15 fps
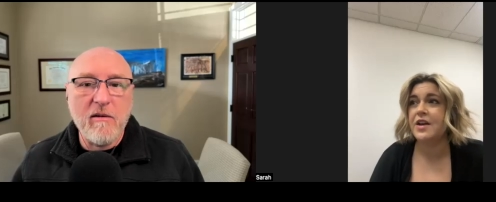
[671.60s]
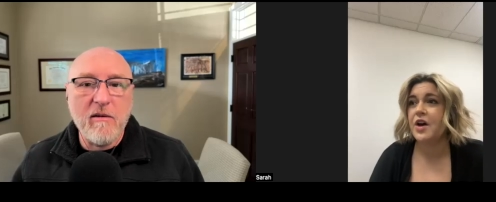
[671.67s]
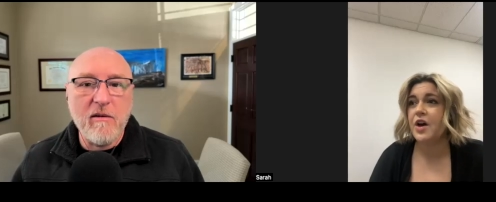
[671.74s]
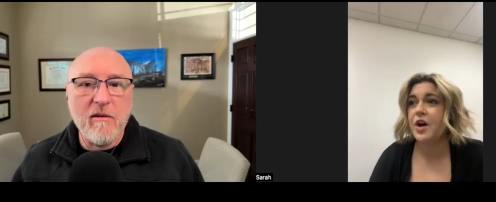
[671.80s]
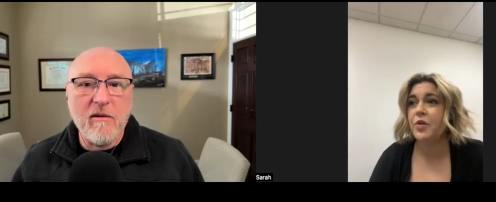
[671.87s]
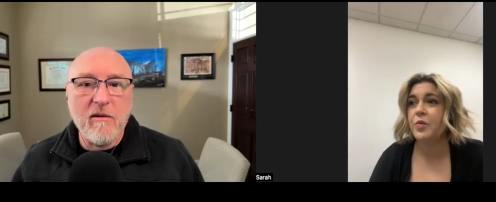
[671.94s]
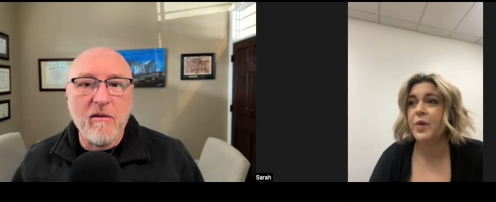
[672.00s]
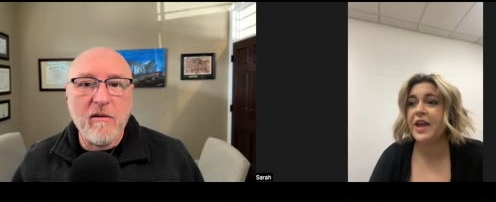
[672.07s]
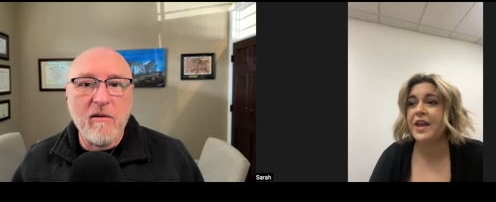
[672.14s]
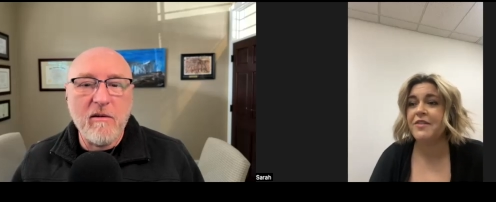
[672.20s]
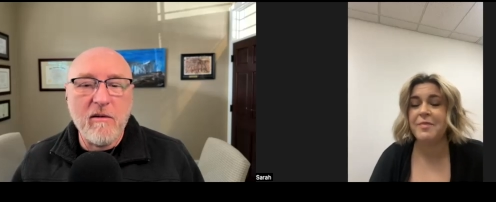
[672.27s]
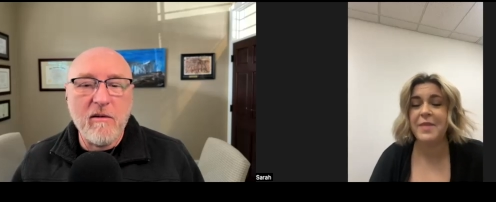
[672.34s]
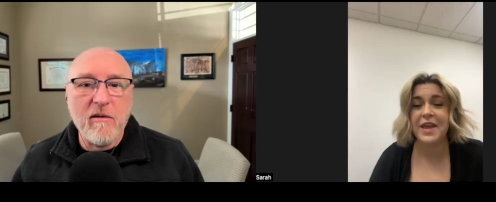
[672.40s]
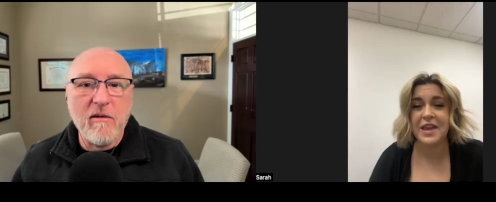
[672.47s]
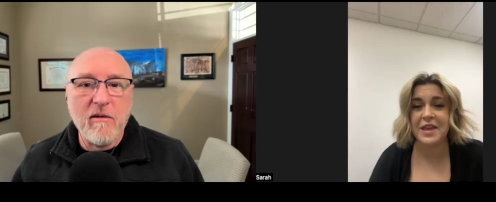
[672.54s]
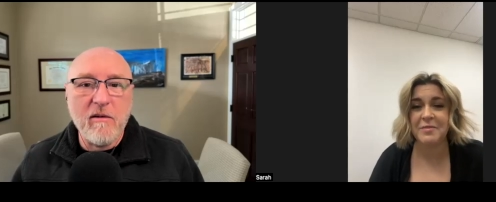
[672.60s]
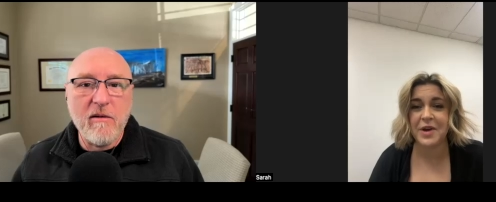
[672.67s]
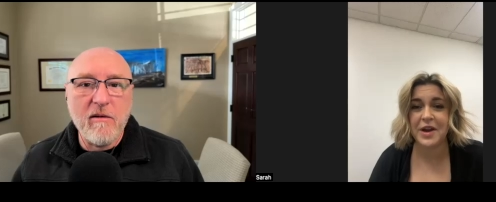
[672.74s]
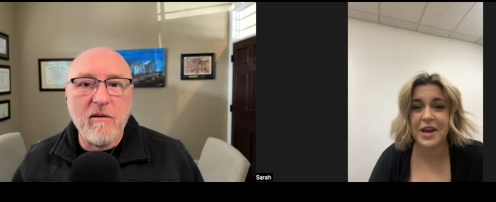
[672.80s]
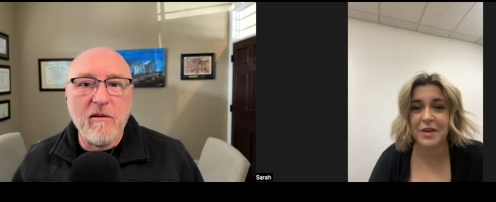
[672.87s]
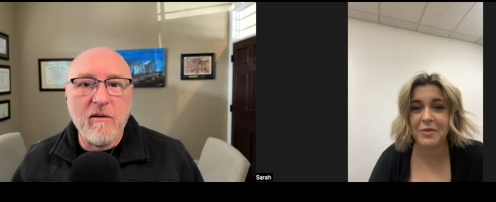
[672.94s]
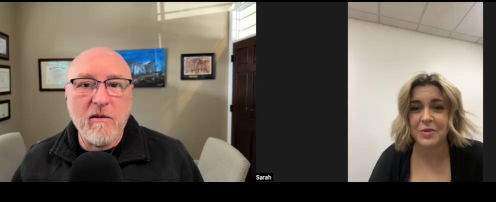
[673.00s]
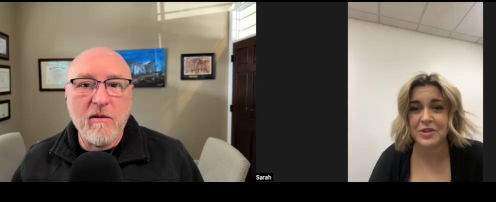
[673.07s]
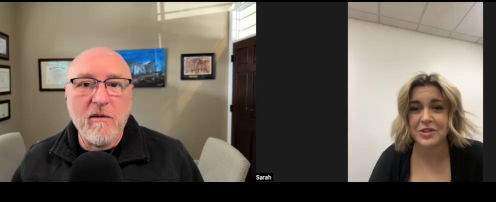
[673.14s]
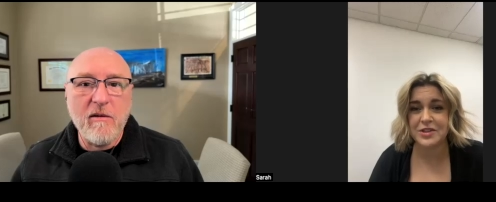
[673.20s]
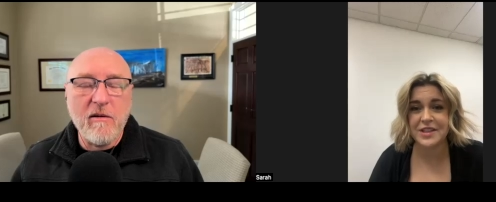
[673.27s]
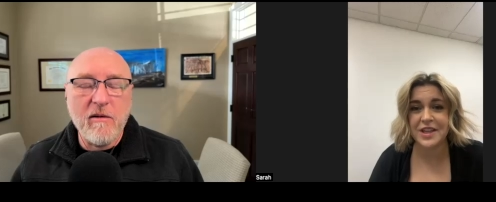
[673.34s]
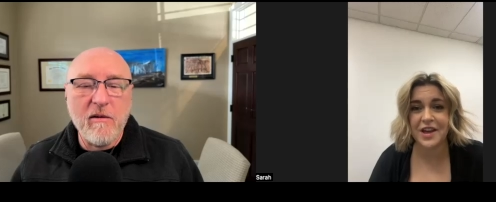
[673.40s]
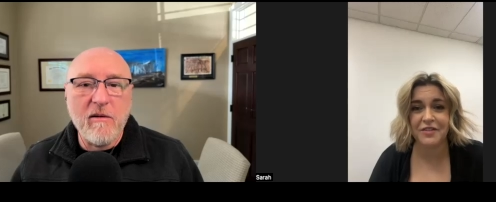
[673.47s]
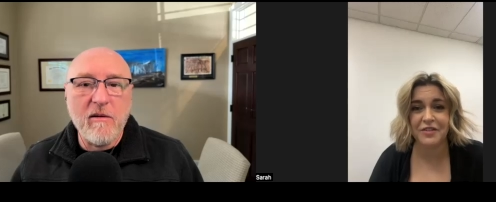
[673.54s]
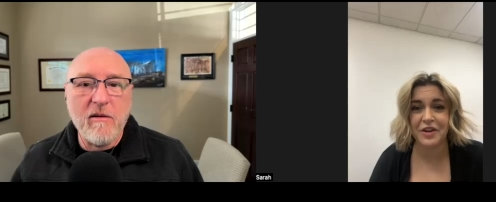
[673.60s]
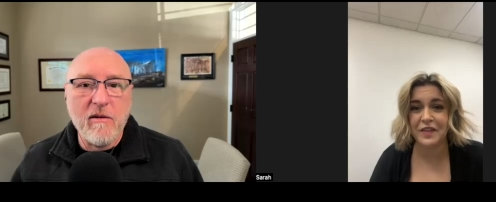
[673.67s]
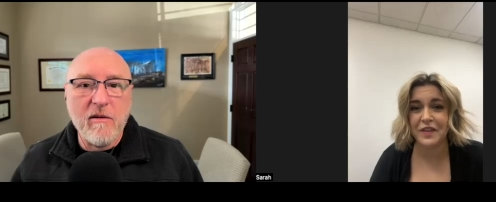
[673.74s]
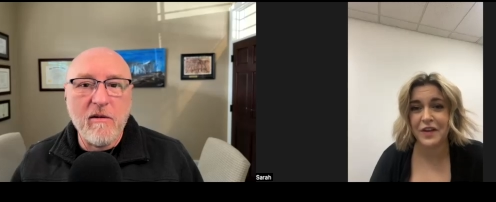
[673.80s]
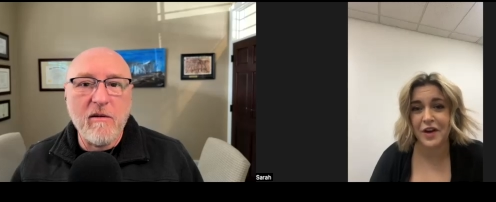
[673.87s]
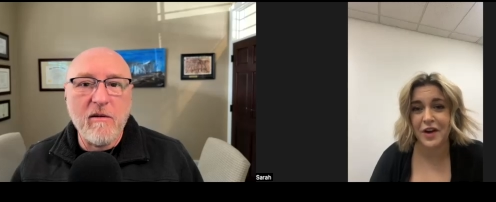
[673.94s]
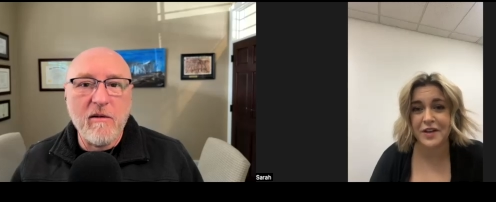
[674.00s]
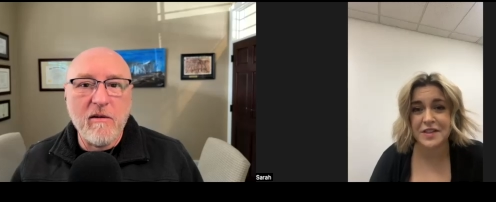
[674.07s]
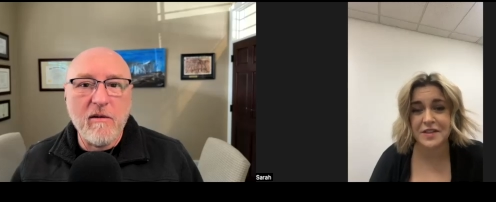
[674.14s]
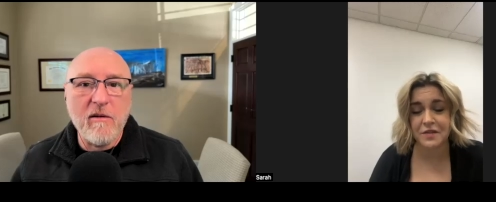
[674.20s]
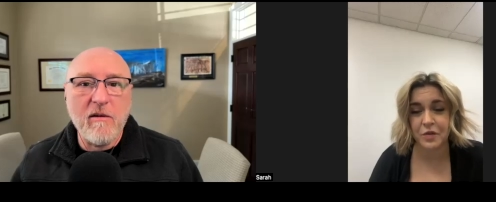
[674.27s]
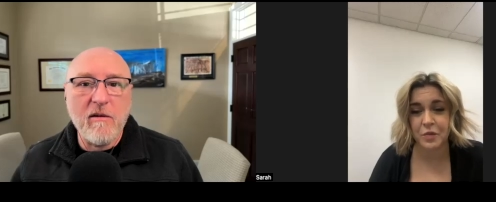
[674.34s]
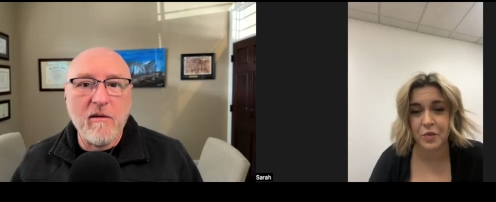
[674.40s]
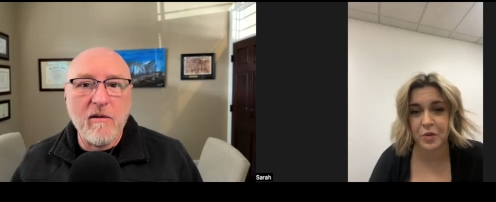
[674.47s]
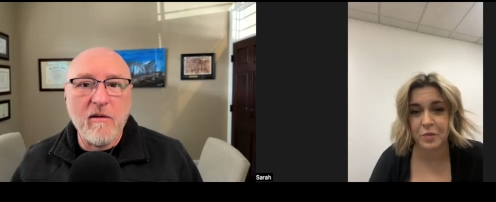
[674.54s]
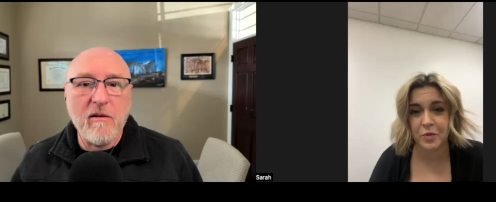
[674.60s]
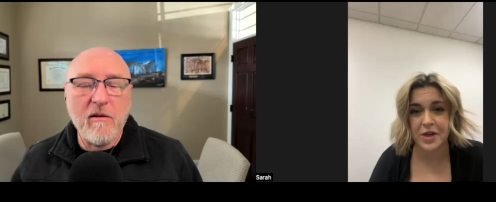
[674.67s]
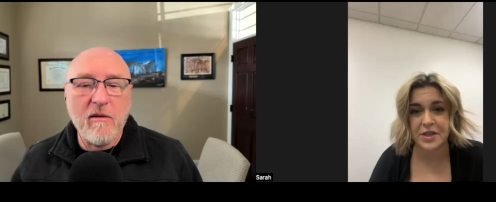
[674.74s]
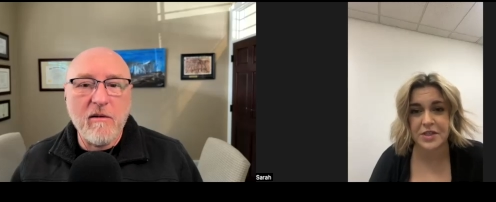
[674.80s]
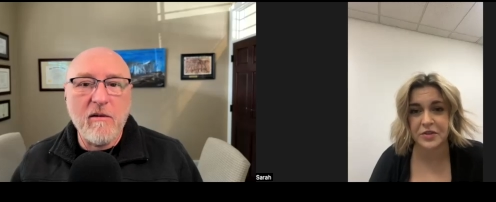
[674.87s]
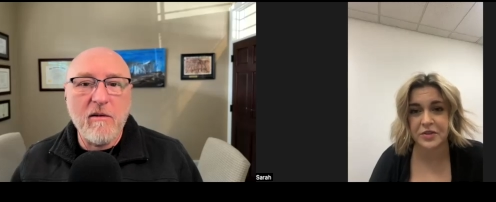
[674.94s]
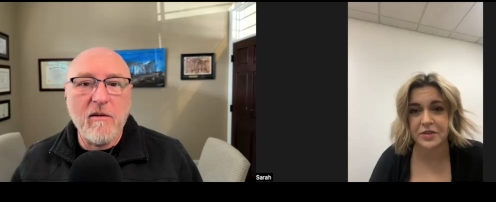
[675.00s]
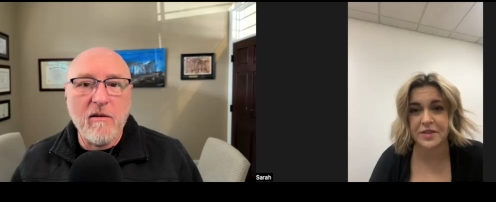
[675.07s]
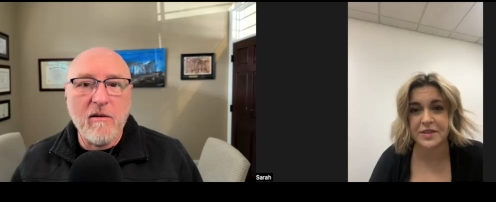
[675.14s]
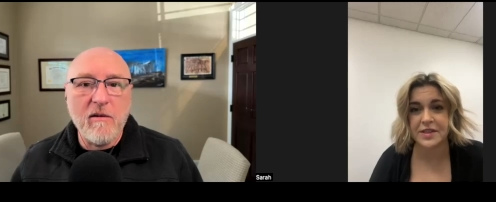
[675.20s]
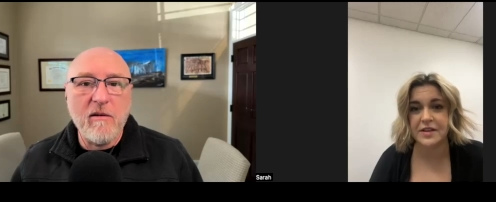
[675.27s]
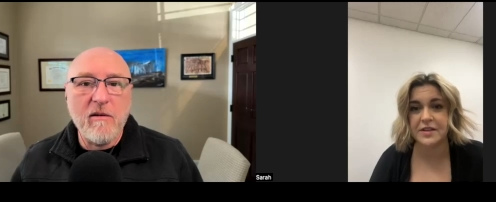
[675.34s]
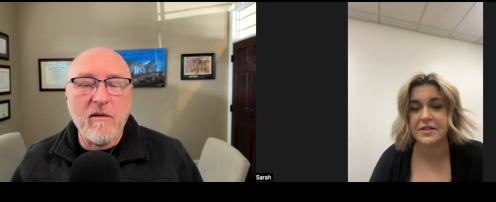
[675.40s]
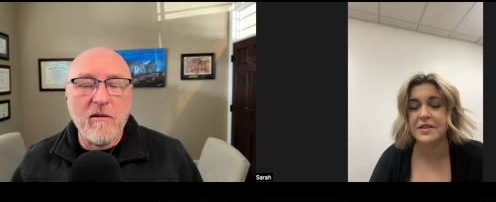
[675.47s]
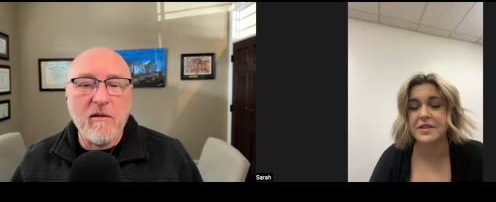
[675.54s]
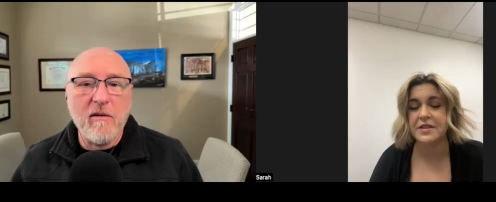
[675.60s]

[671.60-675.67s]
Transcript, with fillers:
Speaker 1: a way of making money. We're just covering the cost of the room rentals and